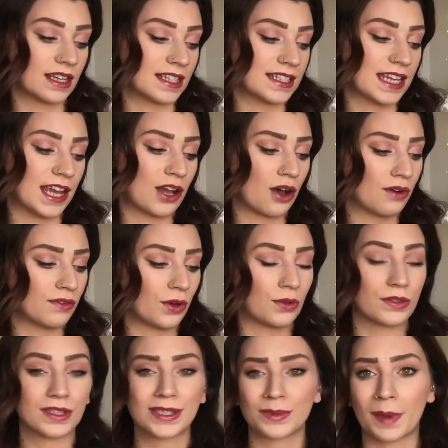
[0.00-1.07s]
and take off all the
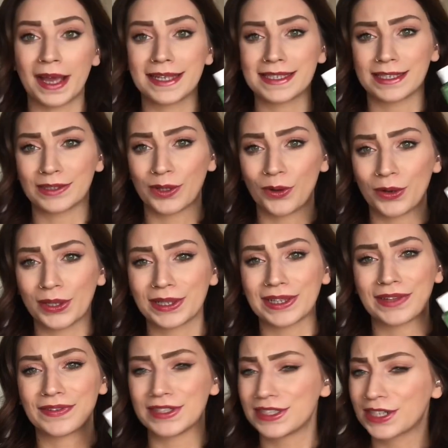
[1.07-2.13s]
sweat and the oil
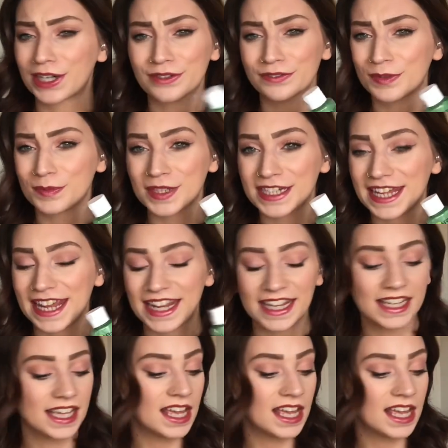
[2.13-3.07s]
and the dirt from the day.